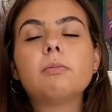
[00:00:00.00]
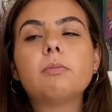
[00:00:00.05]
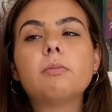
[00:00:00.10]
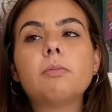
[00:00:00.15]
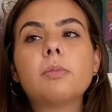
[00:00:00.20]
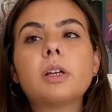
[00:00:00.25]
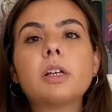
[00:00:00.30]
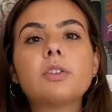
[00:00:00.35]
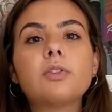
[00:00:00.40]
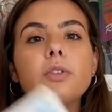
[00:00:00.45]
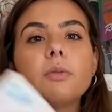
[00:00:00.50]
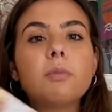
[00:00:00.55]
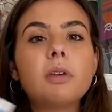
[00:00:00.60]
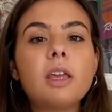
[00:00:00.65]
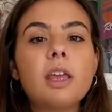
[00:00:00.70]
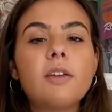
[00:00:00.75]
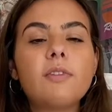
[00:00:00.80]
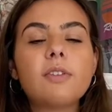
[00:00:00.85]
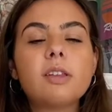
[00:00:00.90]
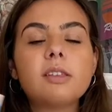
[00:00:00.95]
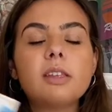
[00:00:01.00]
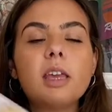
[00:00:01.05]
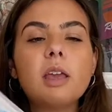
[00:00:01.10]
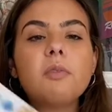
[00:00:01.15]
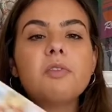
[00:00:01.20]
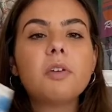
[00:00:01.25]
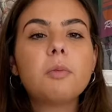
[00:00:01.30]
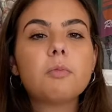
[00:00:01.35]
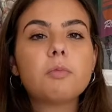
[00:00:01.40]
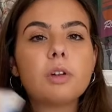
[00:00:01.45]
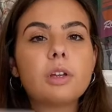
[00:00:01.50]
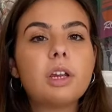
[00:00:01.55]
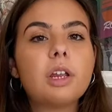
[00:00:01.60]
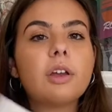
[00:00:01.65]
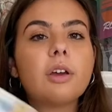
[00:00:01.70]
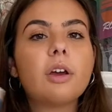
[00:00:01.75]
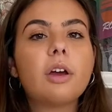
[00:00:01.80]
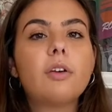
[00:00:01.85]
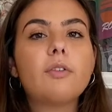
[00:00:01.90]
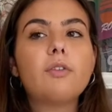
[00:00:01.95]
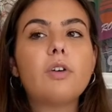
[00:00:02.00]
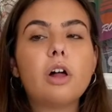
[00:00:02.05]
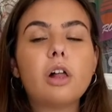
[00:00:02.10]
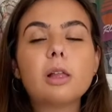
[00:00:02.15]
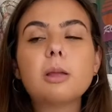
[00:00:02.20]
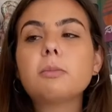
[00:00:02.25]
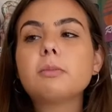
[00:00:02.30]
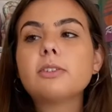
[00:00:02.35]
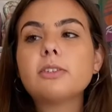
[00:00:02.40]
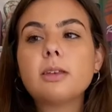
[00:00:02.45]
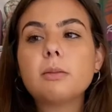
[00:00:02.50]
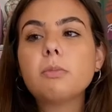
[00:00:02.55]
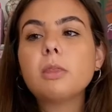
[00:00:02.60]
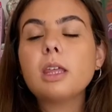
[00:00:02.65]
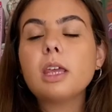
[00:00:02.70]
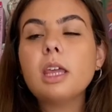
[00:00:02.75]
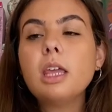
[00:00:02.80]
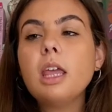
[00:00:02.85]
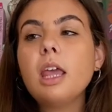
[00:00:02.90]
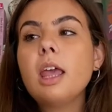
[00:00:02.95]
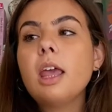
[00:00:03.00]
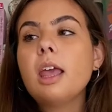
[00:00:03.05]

because for me, if and say if I'm reading a volume of something